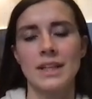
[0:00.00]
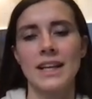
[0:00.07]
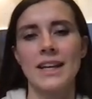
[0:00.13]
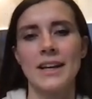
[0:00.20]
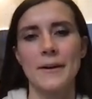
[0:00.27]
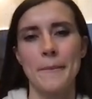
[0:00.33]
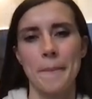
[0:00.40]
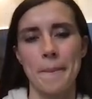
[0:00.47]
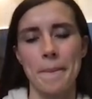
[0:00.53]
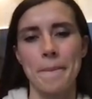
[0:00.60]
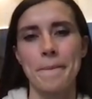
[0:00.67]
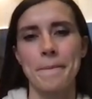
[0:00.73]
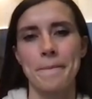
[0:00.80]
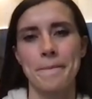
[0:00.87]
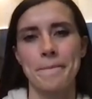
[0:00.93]

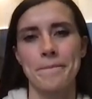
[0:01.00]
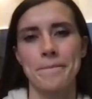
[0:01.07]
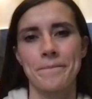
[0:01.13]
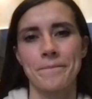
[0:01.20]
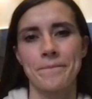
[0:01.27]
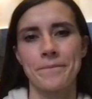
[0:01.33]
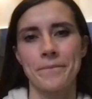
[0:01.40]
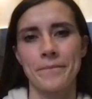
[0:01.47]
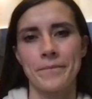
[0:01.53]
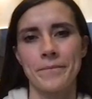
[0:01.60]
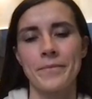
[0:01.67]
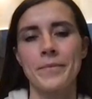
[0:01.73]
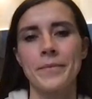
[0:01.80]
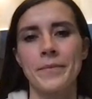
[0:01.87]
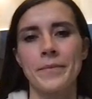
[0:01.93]

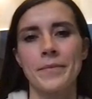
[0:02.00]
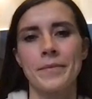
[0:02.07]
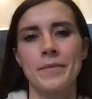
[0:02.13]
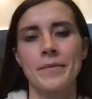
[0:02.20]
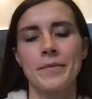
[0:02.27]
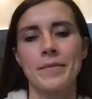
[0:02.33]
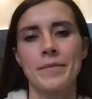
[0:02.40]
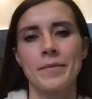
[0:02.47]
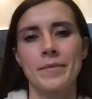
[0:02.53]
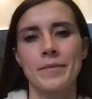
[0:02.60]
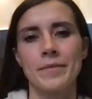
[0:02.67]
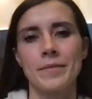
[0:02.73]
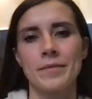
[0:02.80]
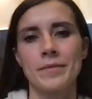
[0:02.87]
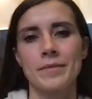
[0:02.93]

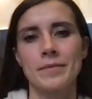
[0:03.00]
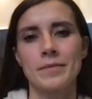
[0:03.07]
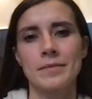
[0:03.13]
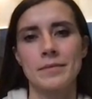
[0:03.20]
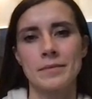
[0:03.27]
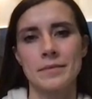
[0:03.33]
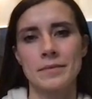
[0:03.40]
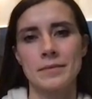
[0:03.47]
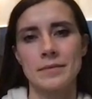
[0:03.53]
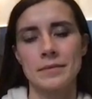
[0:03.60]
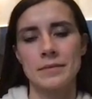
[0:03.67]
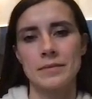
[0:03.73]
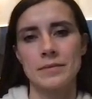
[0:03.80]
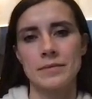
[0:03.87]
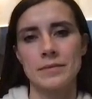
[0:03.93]

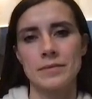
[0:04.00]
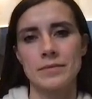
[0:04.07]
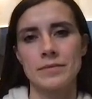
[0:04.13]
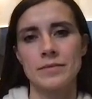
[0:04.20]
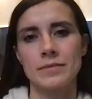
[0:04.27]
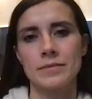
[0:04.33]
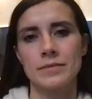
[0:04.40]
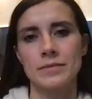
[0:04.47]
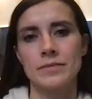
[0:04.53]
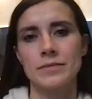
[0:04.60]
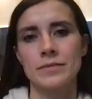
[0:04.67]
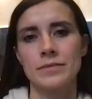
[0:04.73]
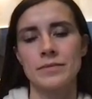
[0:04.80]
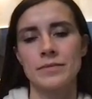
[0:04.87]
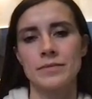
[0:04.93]
(not speaking)